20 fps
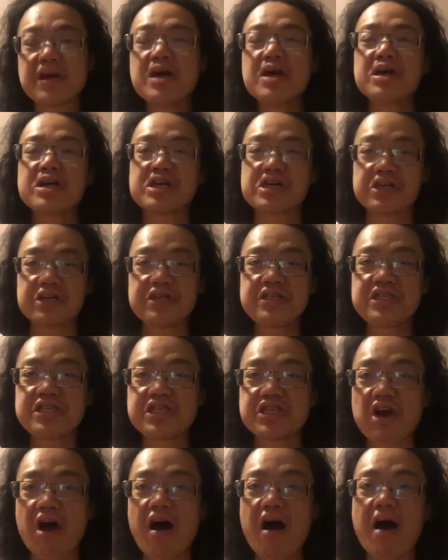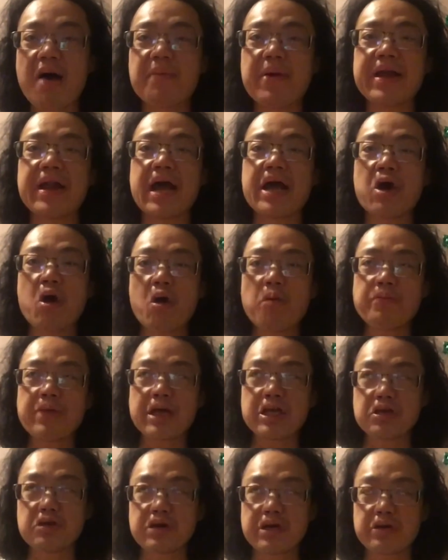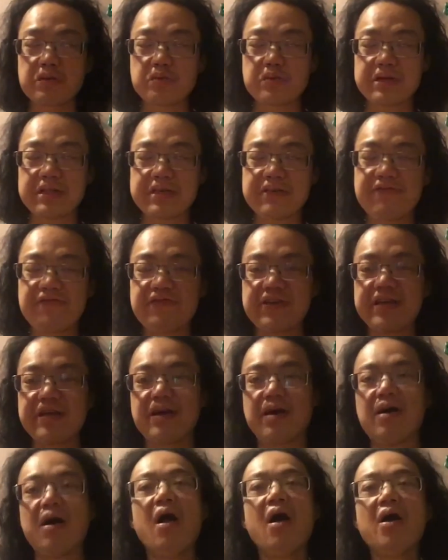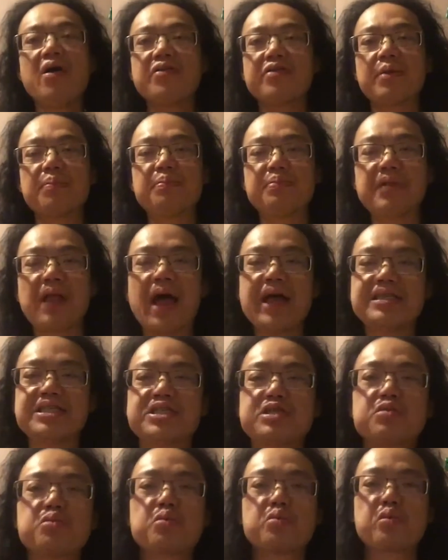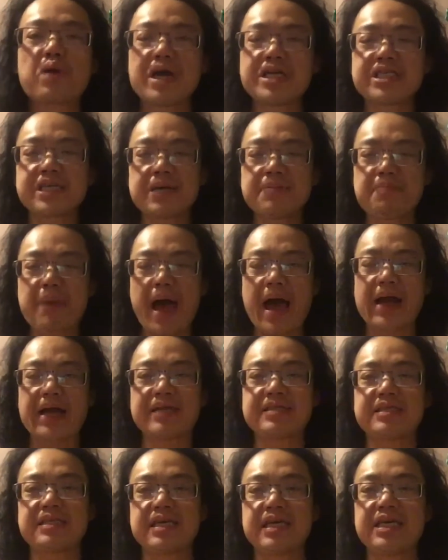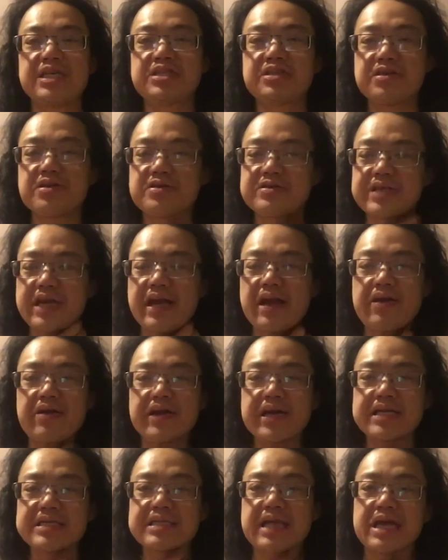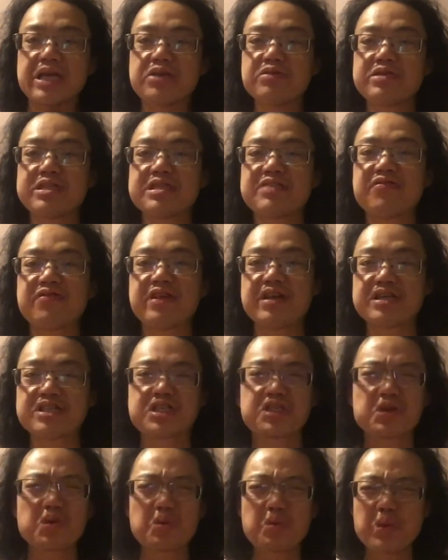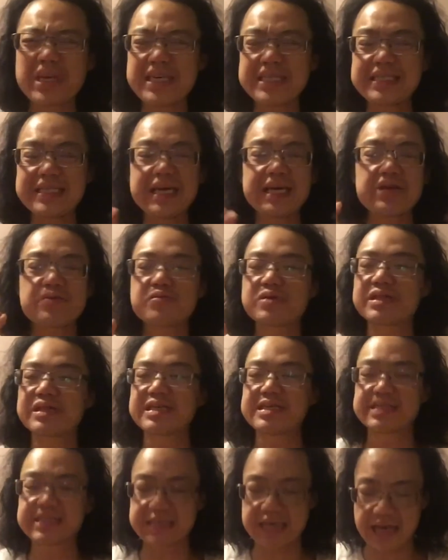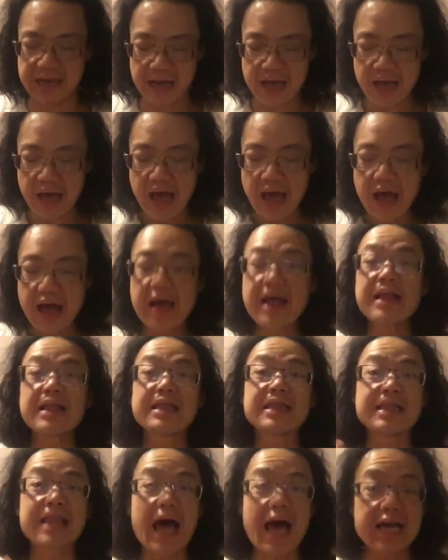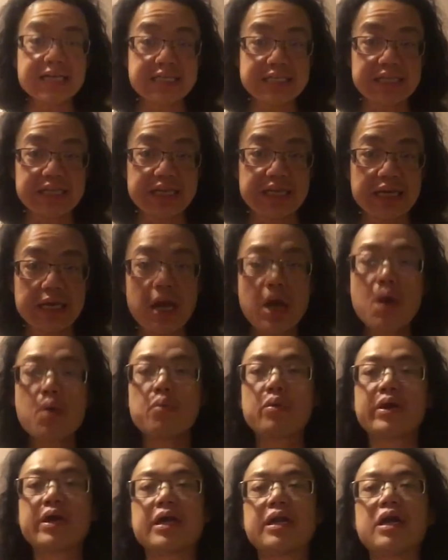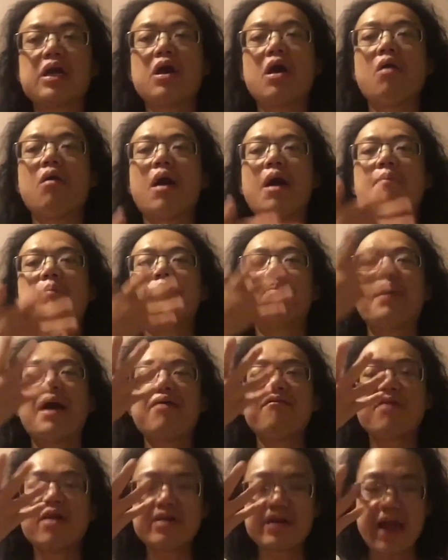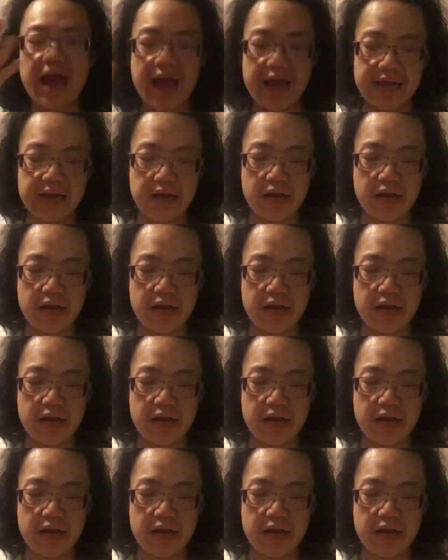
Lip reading: Good job. And I hope that you can really feel the blood just rushing back into each of those areas that you just finished squeezing and releasing. Lastly, we're going to go above our neck.